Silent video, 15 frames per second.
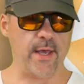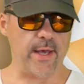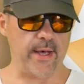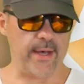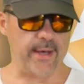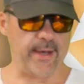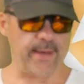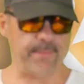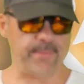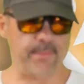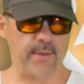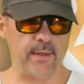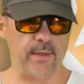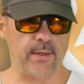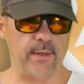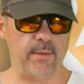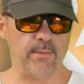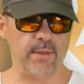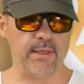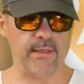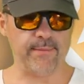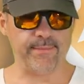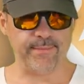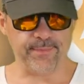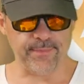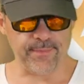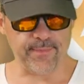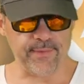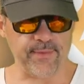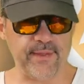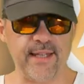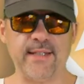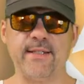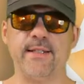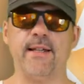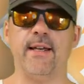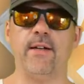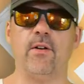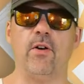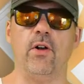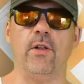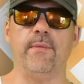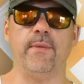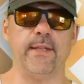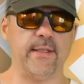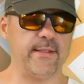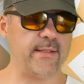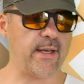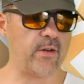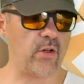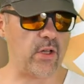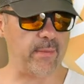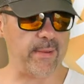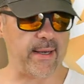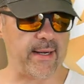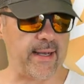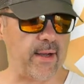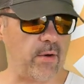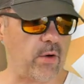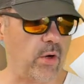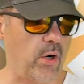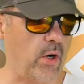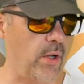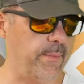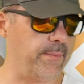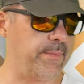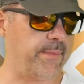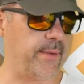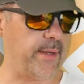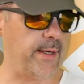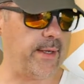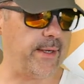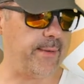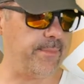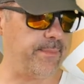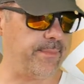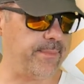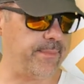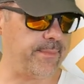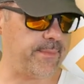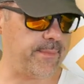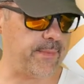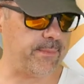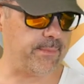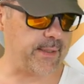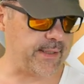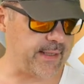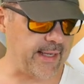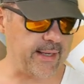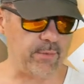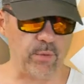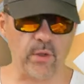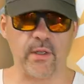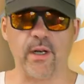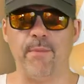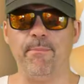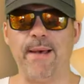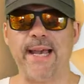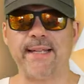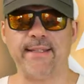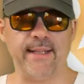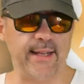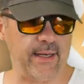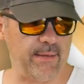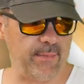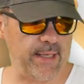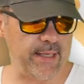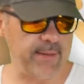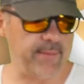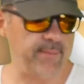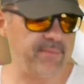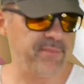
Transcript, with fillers: Um, but that's not all. It's not all about alcohol, um, but that we'll come back to that in a minute.